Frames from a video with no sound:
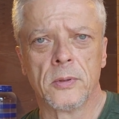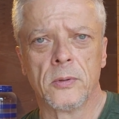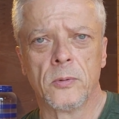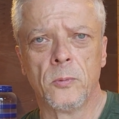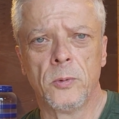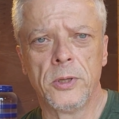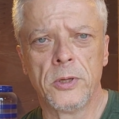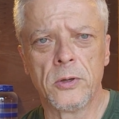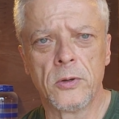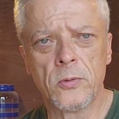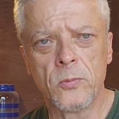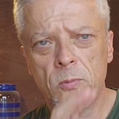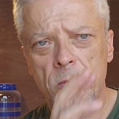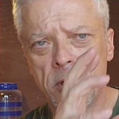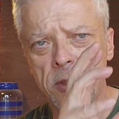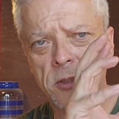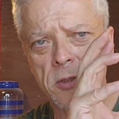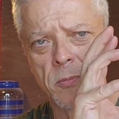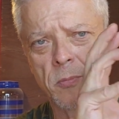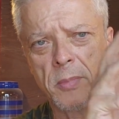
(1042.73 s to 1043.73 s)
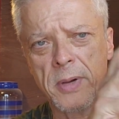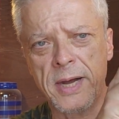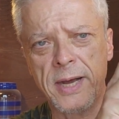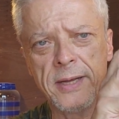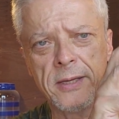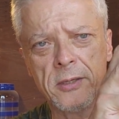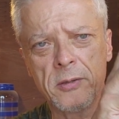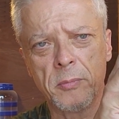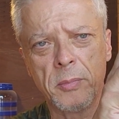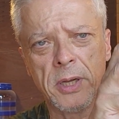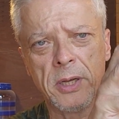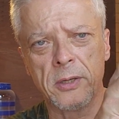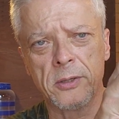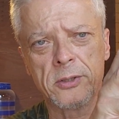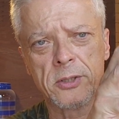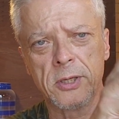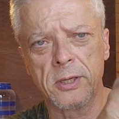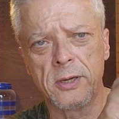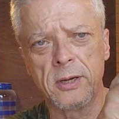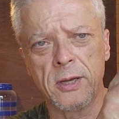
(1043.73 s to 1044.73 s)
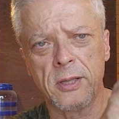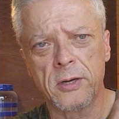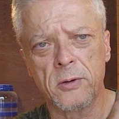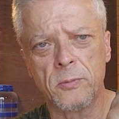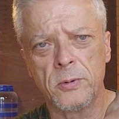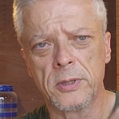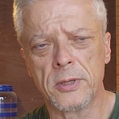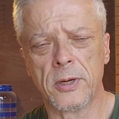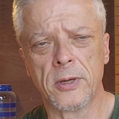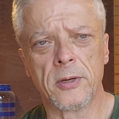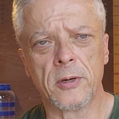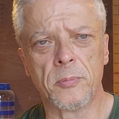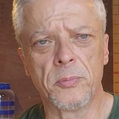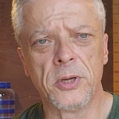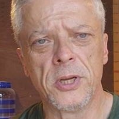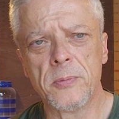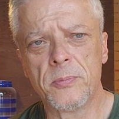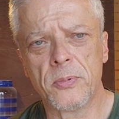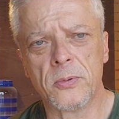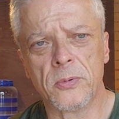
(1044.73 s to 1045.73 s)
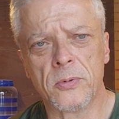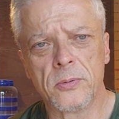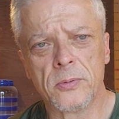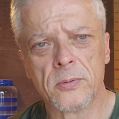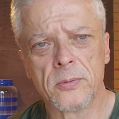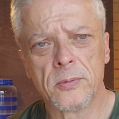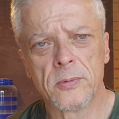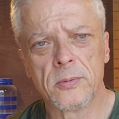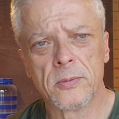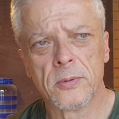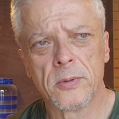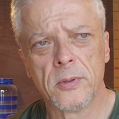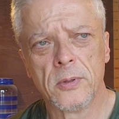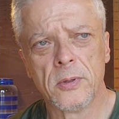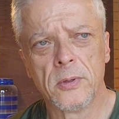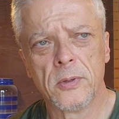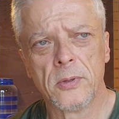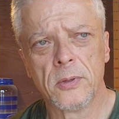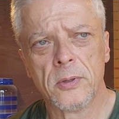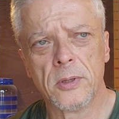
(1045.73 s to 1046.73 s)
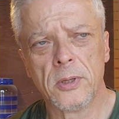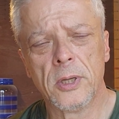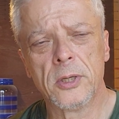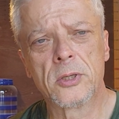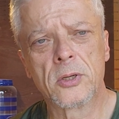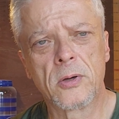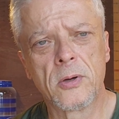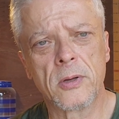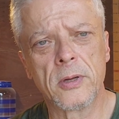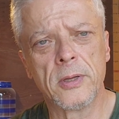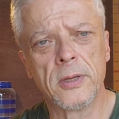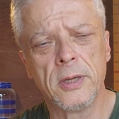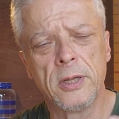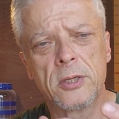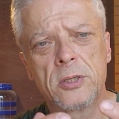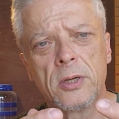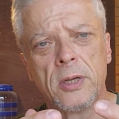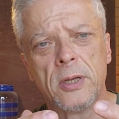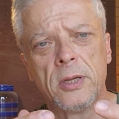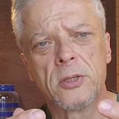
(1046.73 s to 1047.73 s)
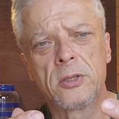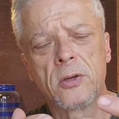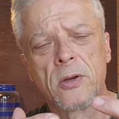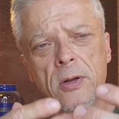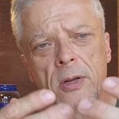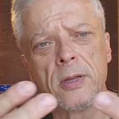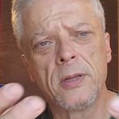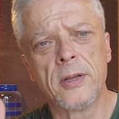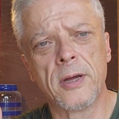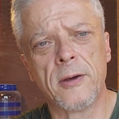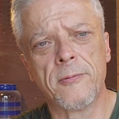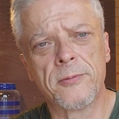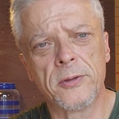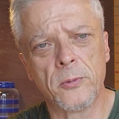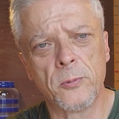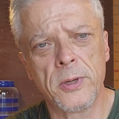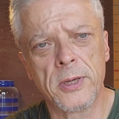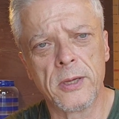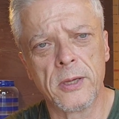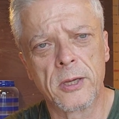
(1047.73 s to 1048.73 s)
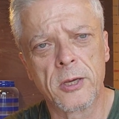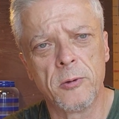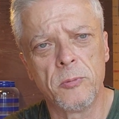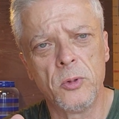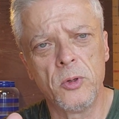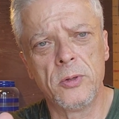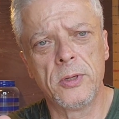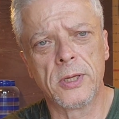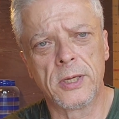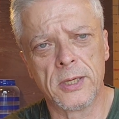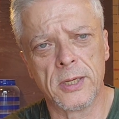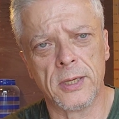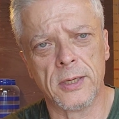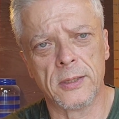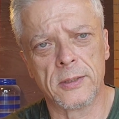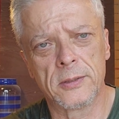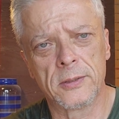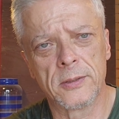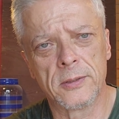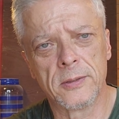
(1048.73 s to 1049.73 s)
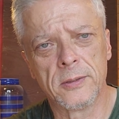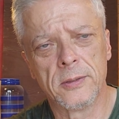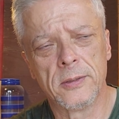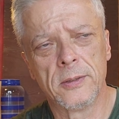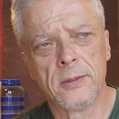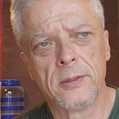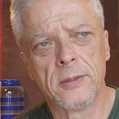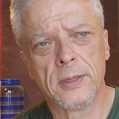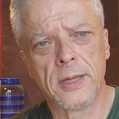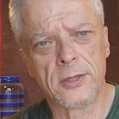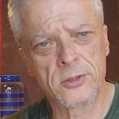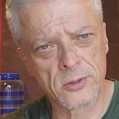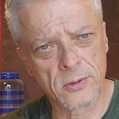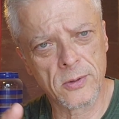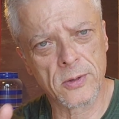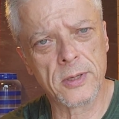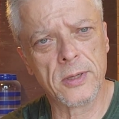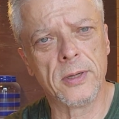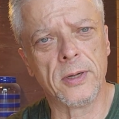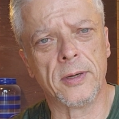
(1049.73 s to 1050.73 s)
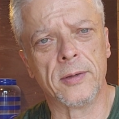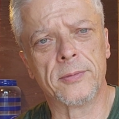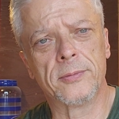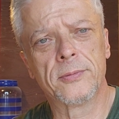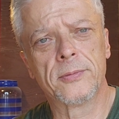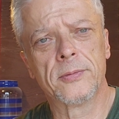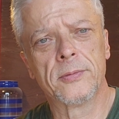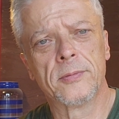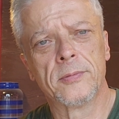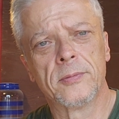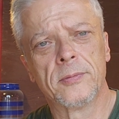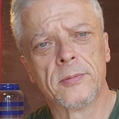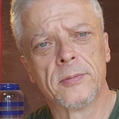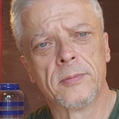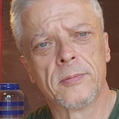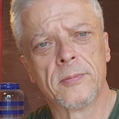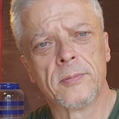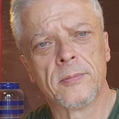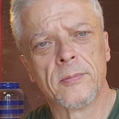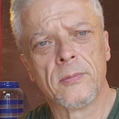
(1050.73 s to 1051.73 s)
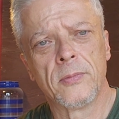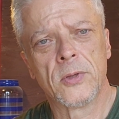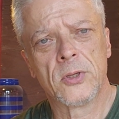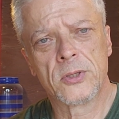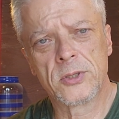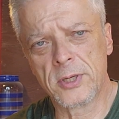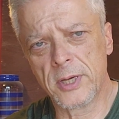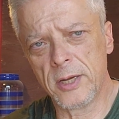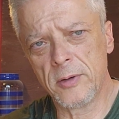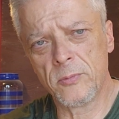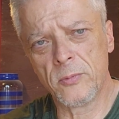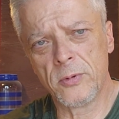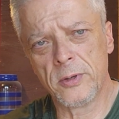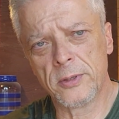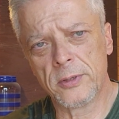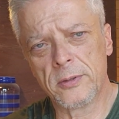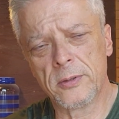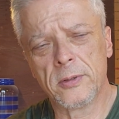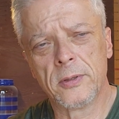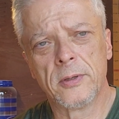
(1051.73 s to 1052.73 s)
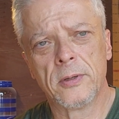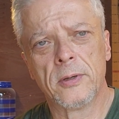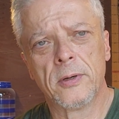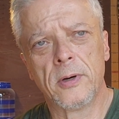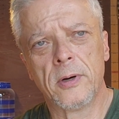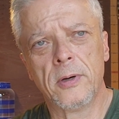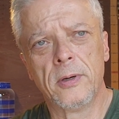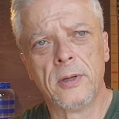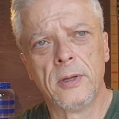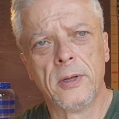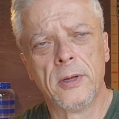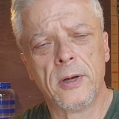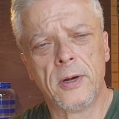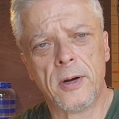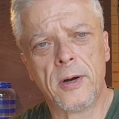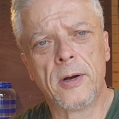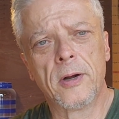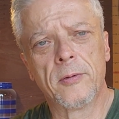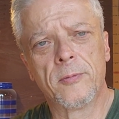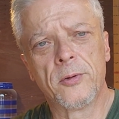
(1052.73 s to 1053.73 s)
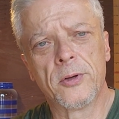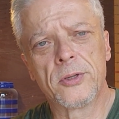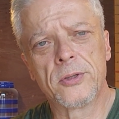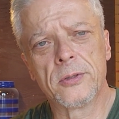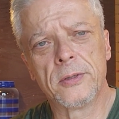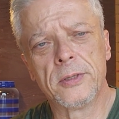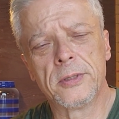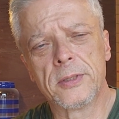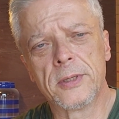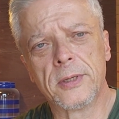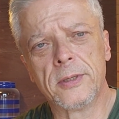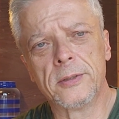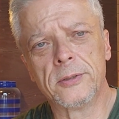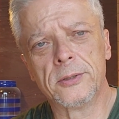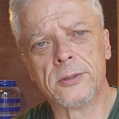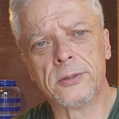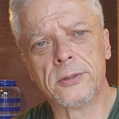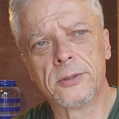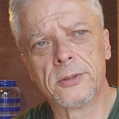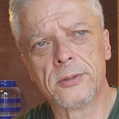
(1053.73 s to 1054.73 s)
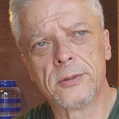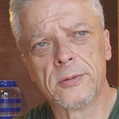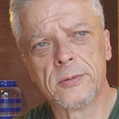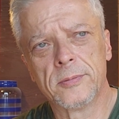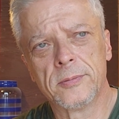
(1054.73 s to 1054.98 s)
We don't want to mind meld together with other people. It's good enough that we can communicate. That's good enough. Same with artificial intelligence.